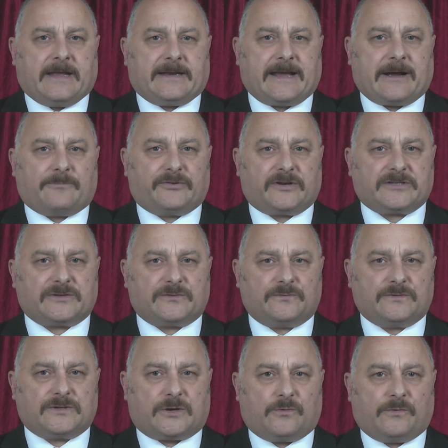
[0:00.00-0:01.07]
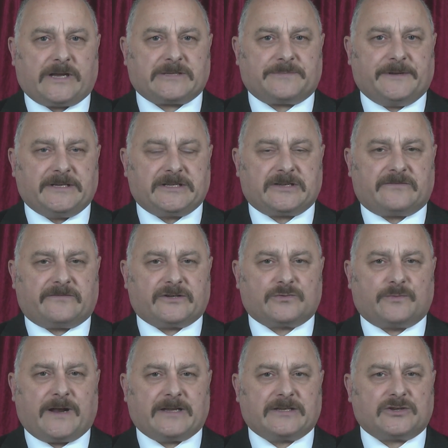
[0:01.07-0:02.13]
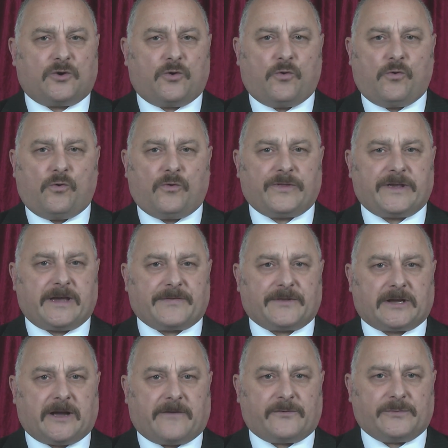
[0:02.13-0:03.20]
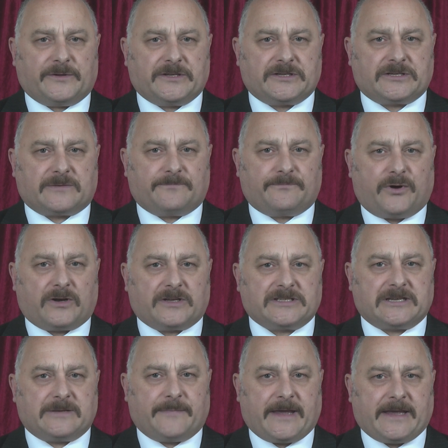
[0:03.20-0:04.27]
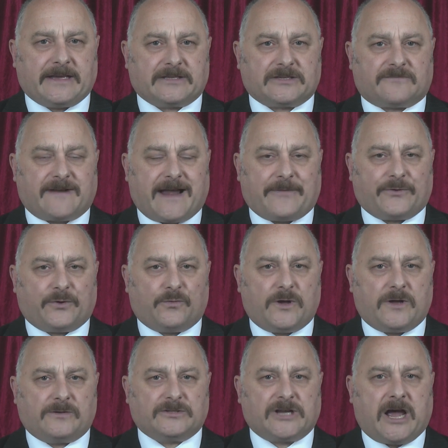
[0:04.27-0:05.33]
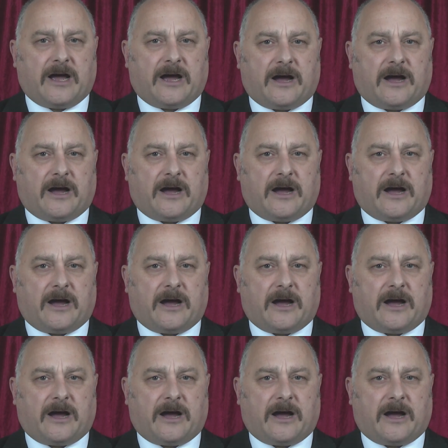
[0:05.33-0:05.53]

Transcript: Now, Brussels, Westminster, as well as all the other governments and policymakers around the world